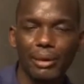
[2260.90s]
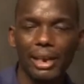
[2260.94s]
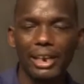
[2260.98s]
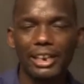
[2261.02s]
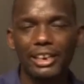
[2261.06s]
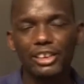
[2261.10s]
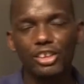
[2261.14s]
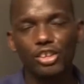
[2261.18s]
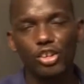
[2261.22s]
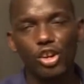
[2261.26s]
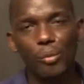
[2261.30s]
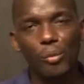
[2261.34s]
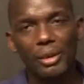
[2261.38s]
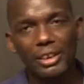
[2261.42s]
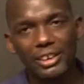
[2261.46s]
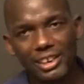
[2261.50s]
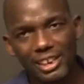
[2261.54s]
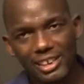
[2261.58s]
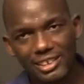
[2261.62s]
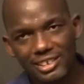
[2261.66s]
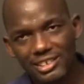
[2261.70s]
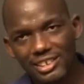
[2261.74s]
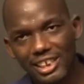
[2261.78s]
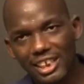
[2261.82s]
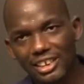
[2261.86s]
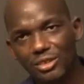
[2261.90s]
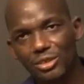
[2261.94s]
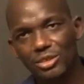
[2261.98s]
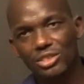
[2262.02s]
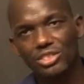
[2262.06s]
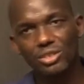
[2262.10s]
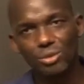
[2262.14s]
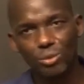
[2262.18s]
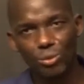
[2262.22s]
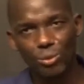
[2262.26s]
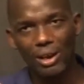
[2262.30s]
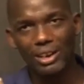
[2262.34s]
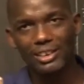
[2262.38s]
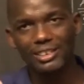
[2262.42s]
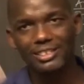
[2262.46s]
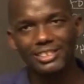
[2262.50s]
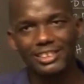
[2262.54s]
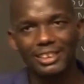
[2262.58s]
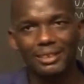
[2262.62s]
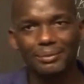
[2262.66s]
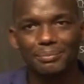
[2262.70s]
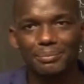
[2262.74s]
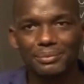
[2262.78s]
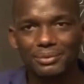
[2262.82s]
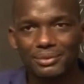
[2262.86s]
kilometers start with one
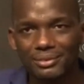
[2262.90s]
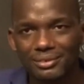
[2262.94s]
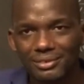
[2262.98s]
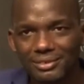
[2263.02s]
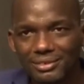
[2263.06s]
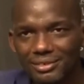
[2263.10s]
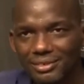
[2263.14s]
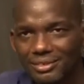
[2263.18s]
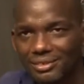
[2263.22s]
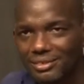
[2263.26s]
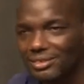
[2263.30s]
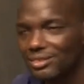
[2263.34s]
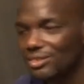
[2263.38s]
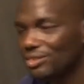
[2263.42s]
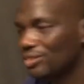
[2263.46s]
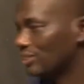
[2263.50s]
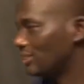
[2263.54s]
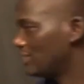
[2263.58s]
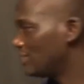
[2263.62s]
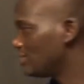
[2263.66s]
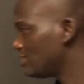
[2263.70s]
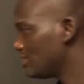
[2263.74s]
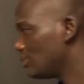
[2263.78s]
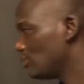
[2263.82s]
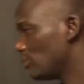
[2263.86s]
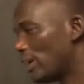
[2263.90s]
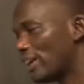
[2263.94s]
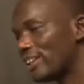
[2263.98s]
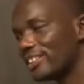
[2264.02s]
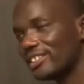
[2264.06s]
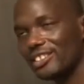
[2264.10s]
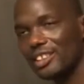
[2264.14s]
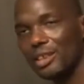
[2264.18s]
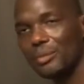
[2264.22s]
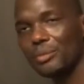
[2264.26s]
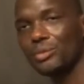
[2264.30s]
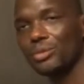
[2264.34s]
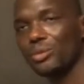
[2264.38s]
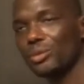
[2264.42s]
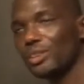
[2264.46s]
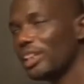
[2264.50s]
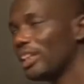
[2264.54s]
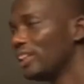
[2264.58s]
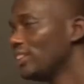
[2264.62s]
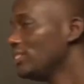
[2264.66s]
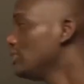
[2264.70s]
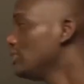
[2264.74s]
step. So this is one step today.